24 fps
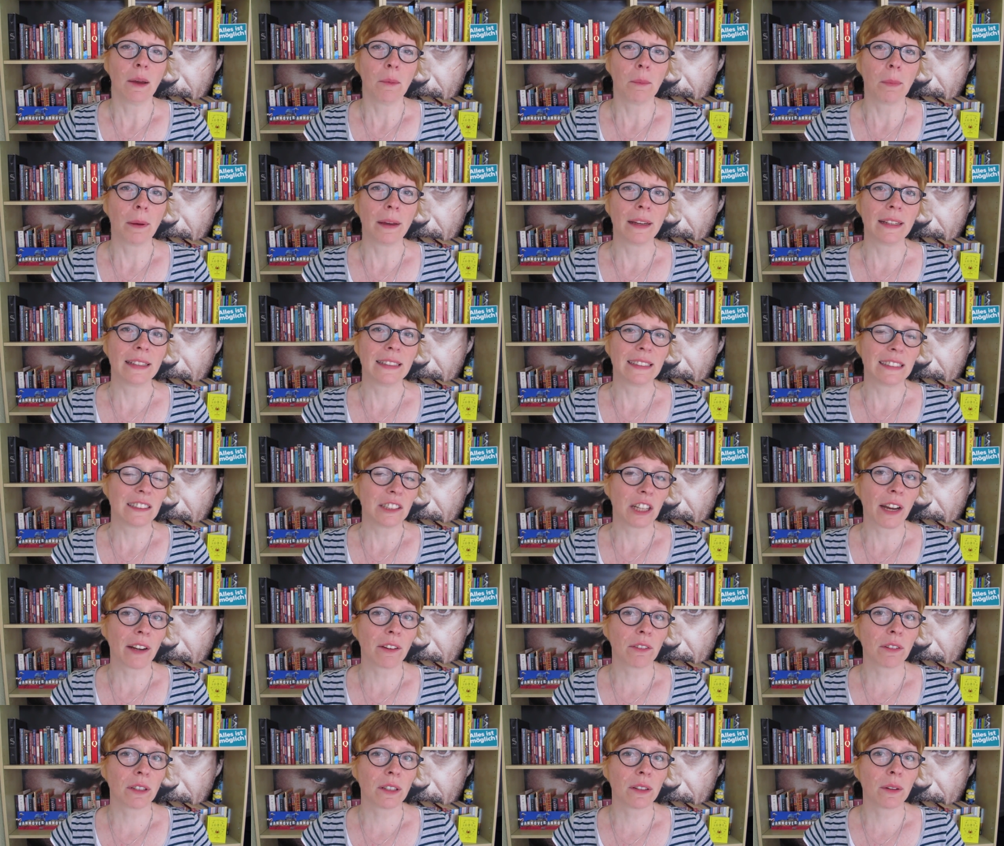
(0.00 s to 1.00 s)
But in
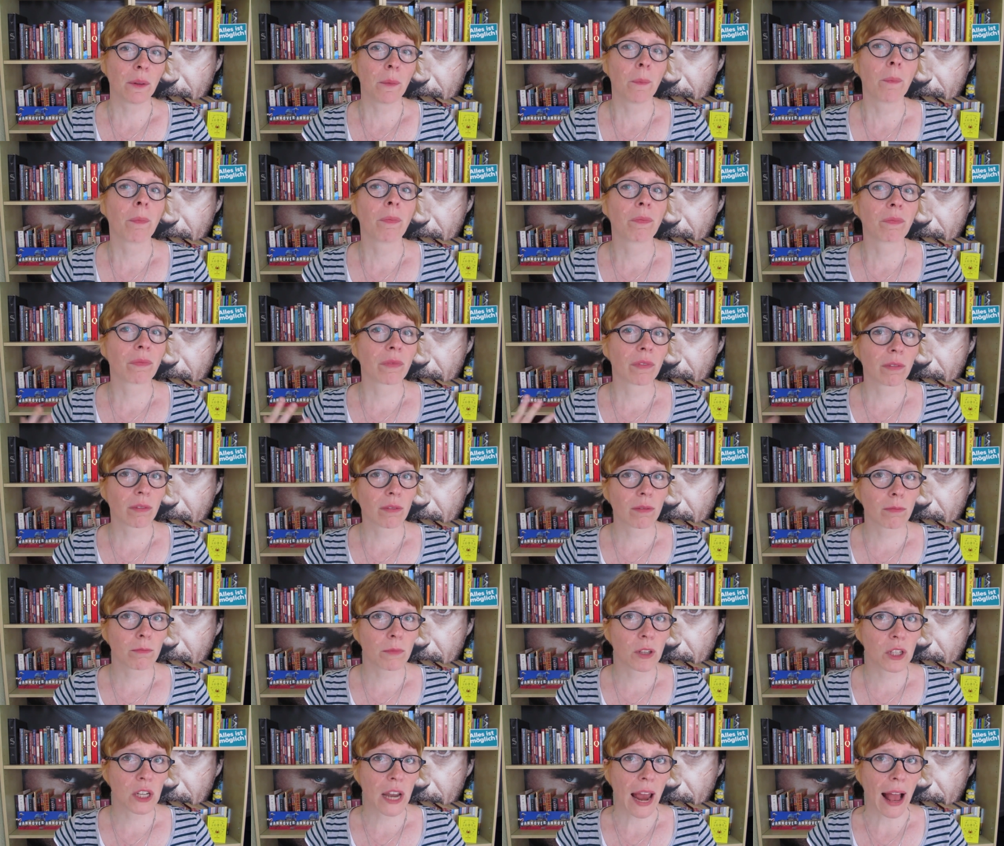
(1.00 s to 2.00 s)
general,
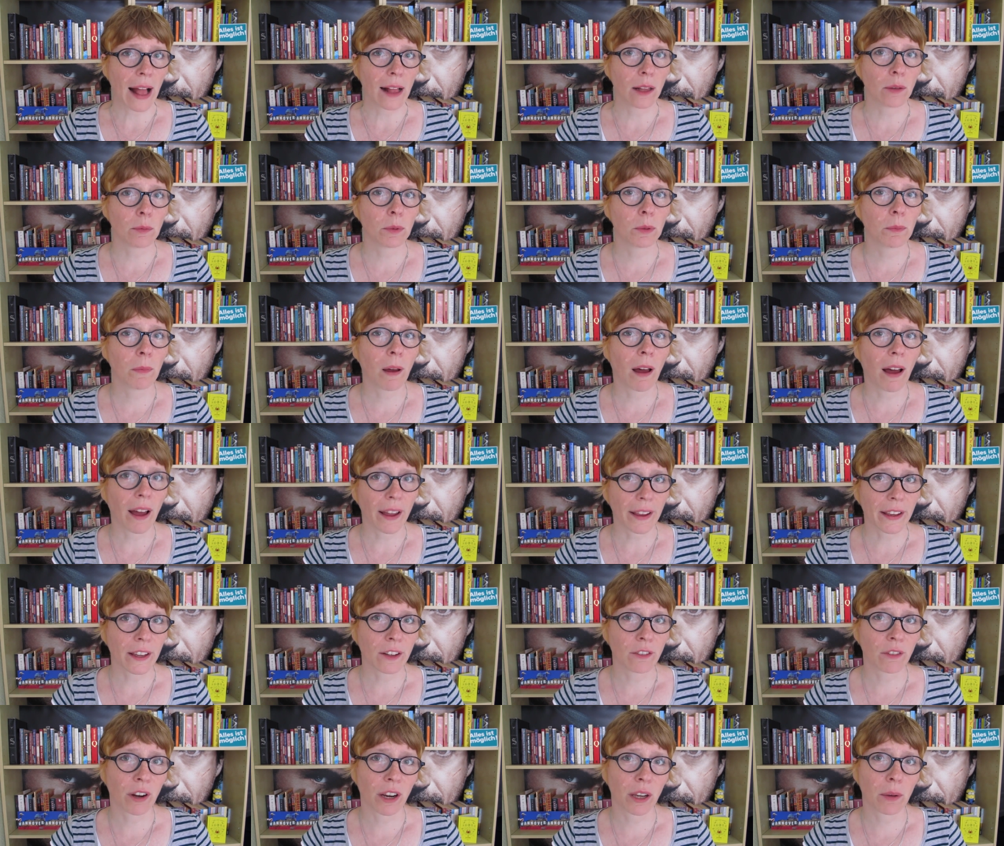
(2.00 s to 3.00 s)
Mitch Albom I
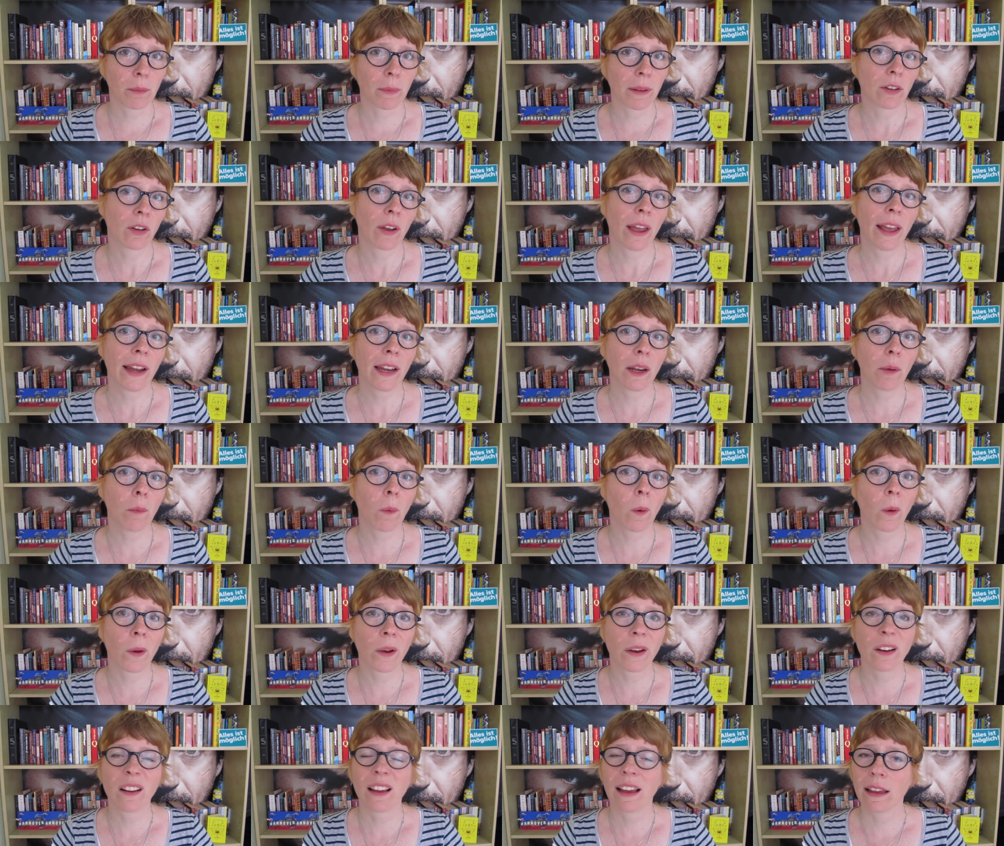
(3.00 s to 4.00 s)
can recommend to
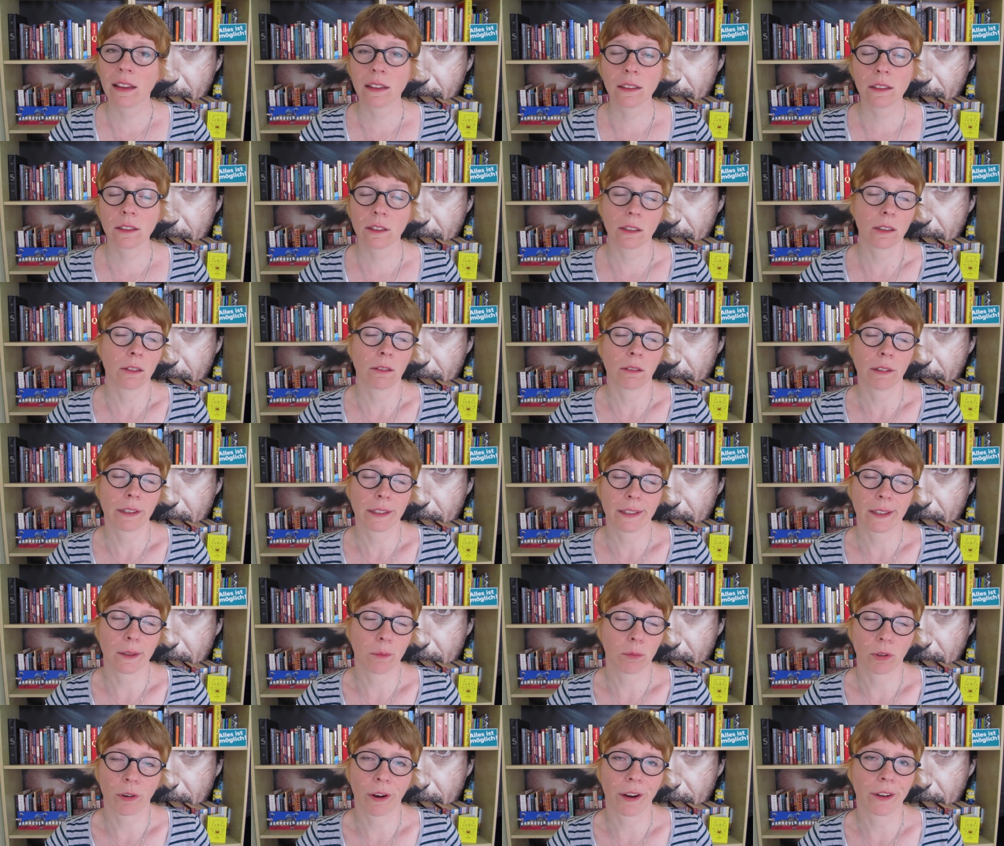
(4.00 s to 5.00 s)
anyone, and you know I
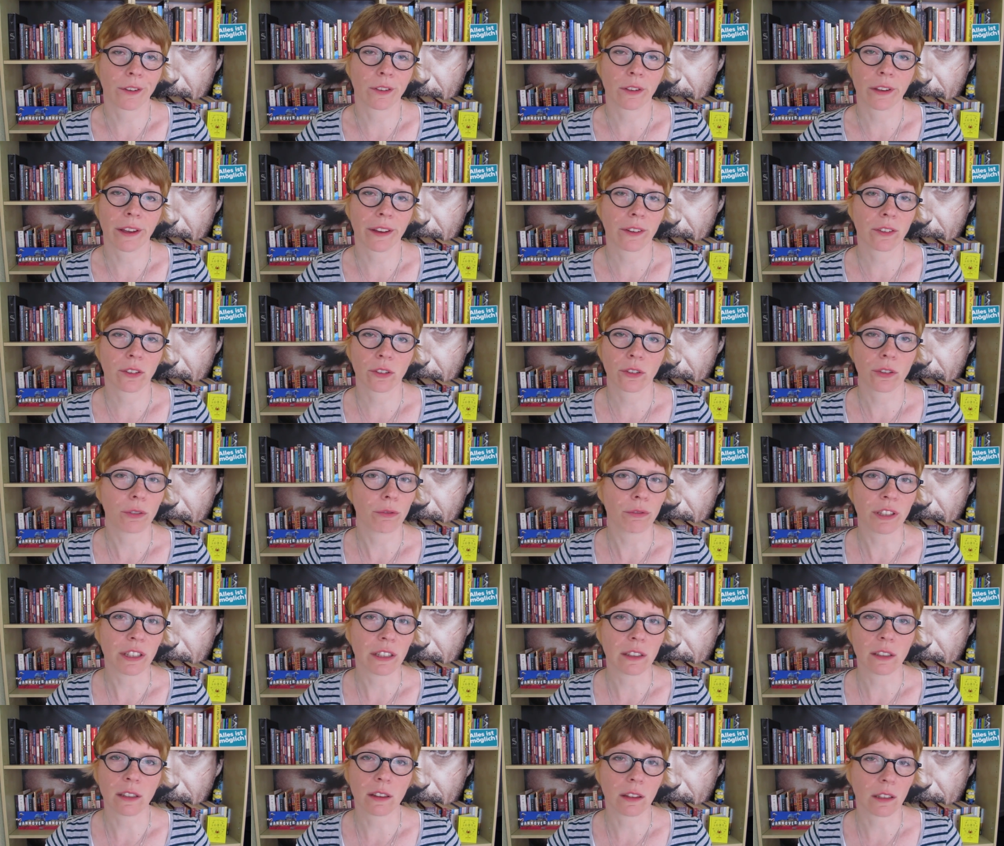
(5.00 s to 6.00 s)
keep trying to get you to
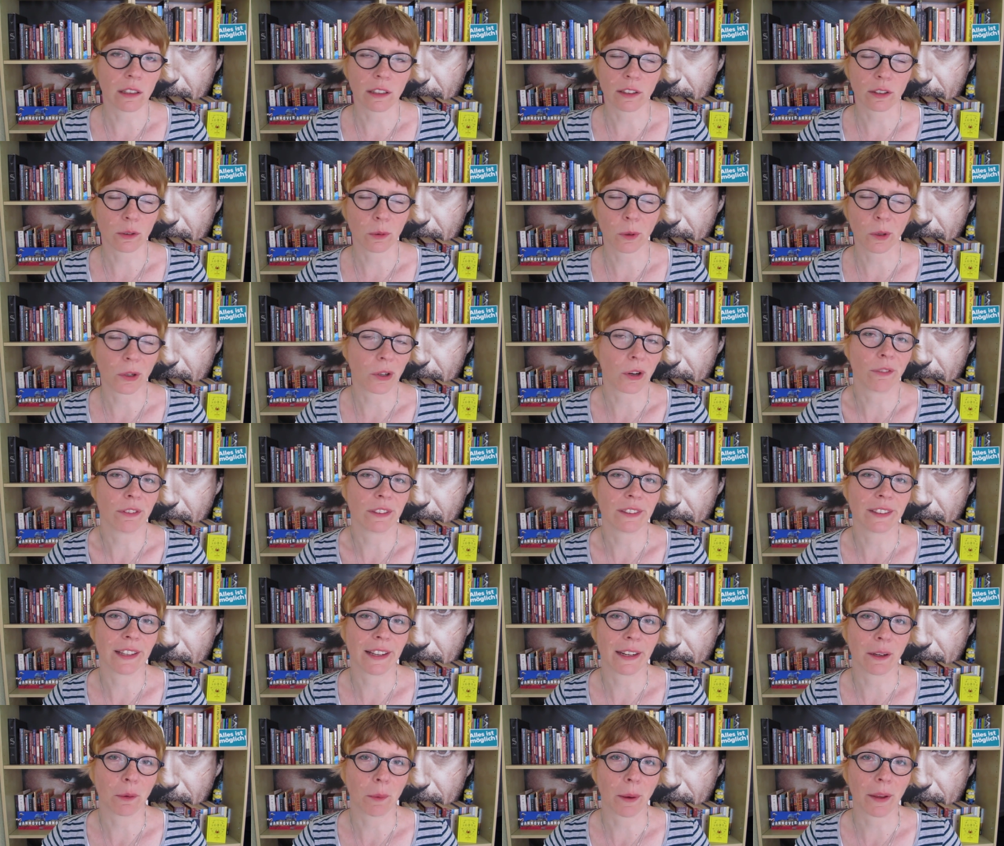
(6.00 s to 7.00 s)
read the Discworld novels
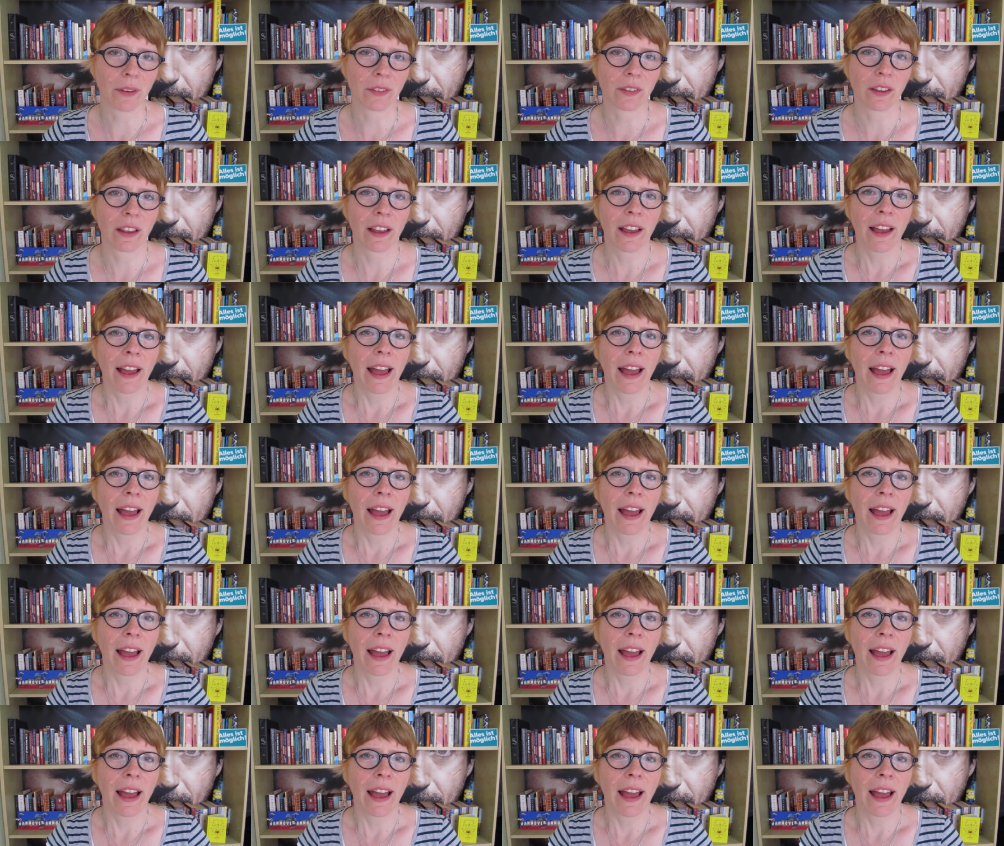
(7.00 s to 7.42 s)
anyways.